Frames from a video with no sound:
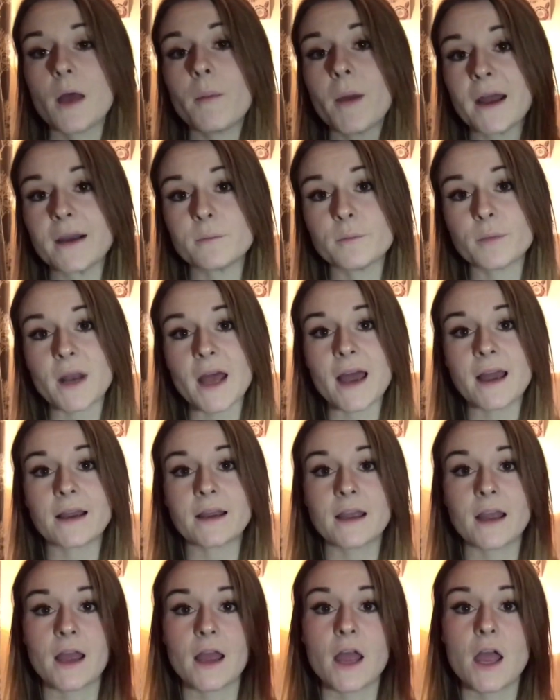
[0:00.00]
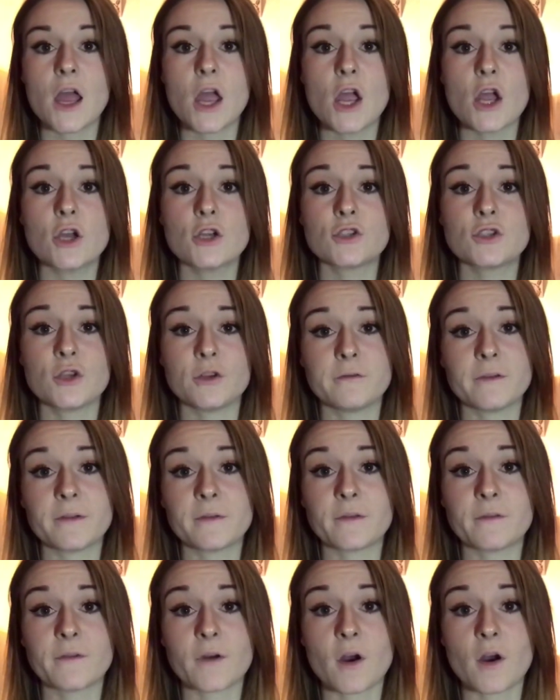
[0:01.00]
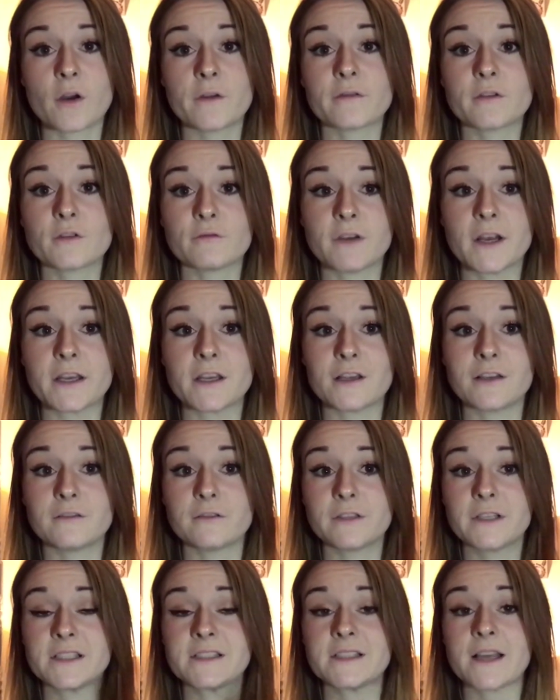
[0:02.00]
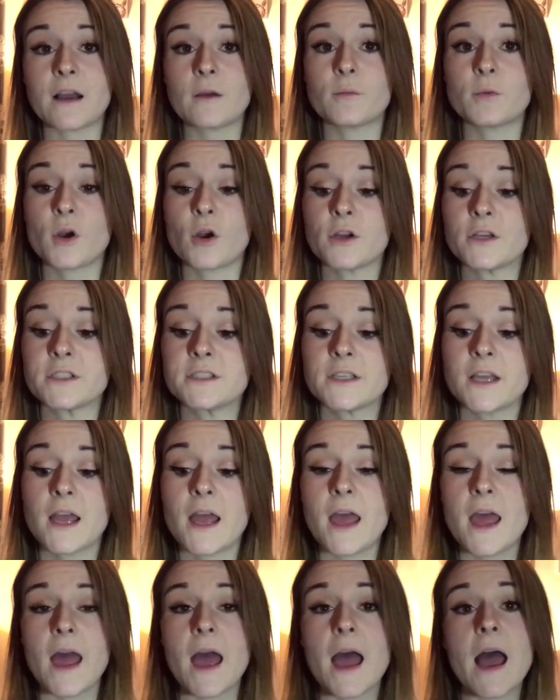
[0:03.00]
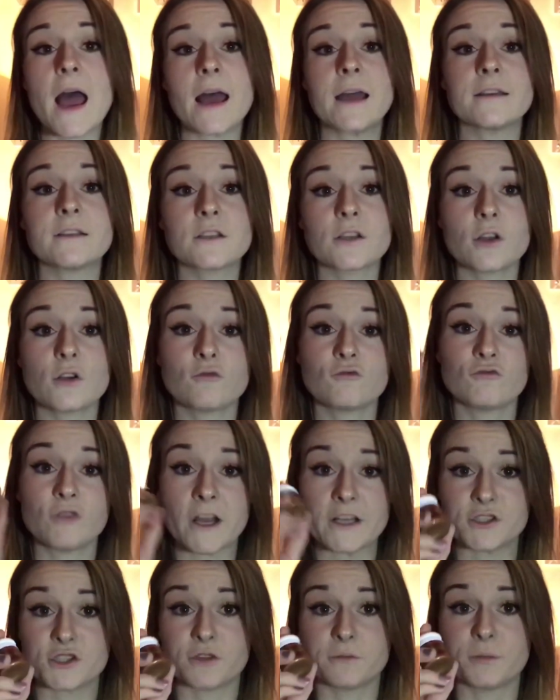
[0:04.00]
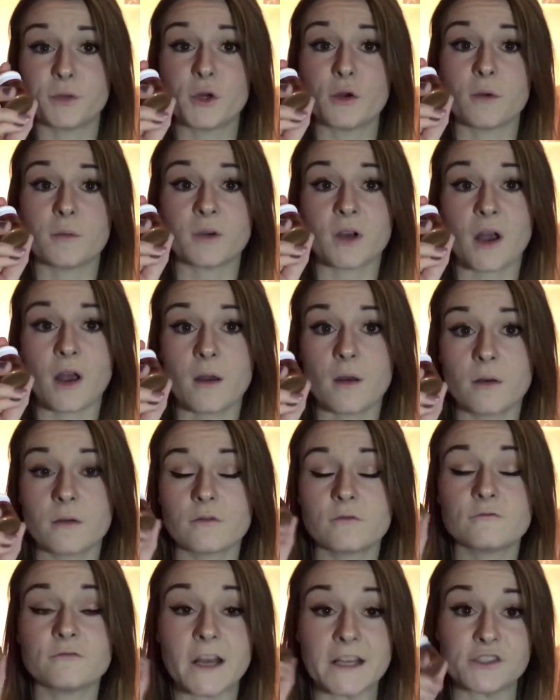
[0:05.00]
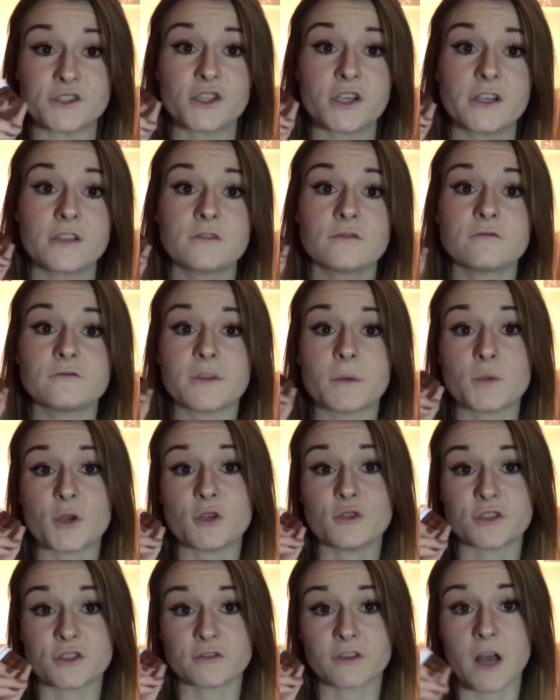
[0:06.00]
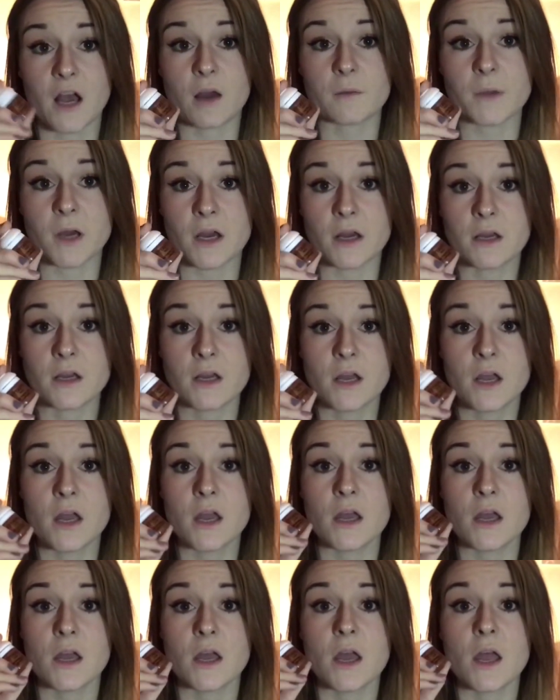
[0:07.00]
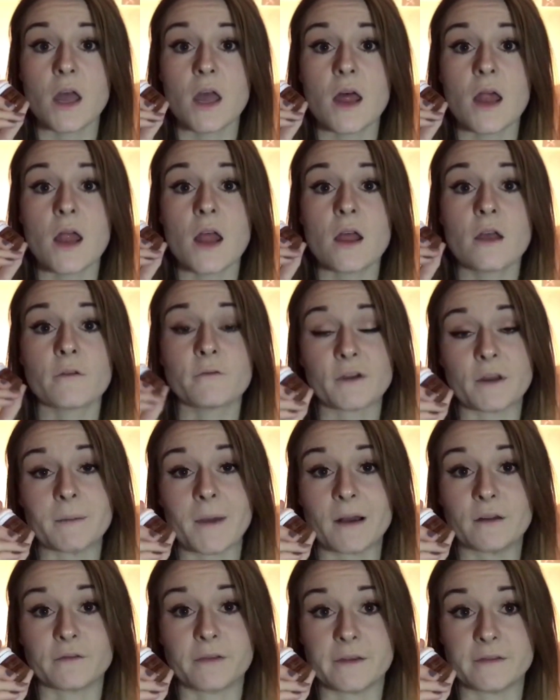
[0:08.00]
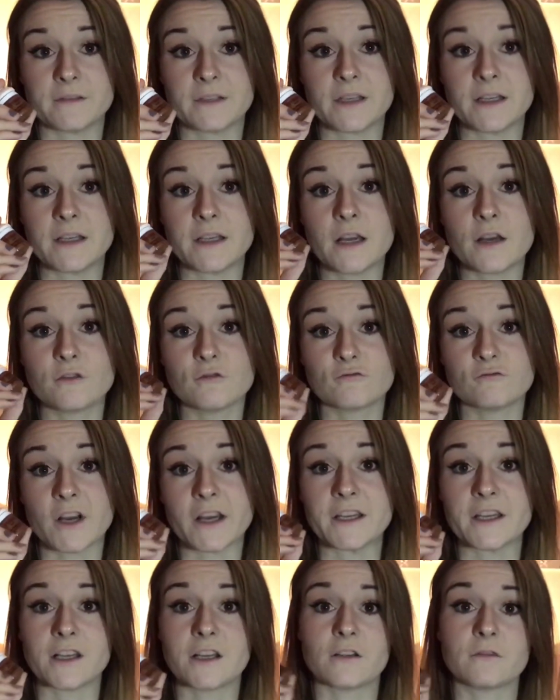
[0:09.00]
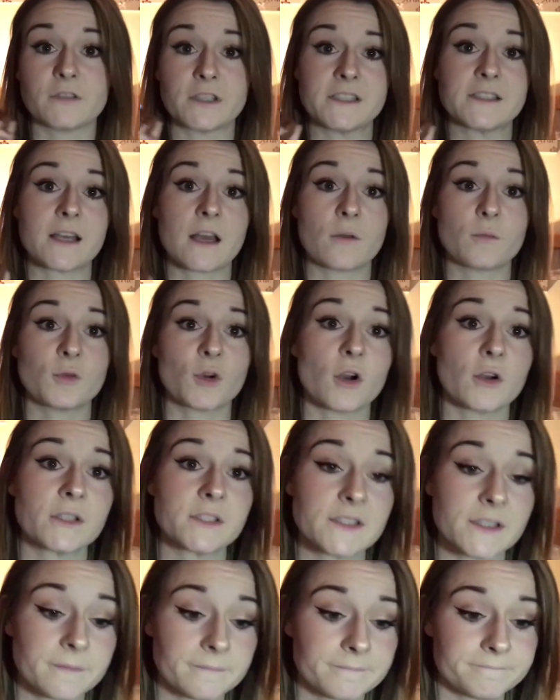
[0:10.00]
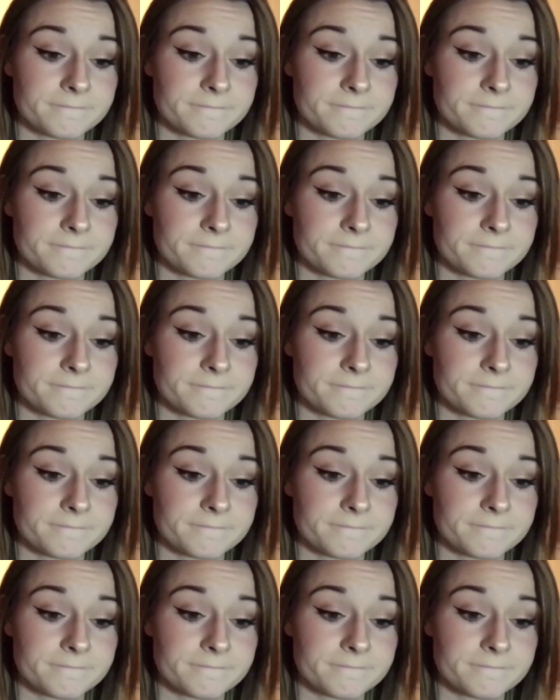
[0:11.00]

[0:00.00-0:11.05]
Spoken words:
a Bad and Black £2.55 regular resale price, and Retributor Armour £3.50 regular resale price.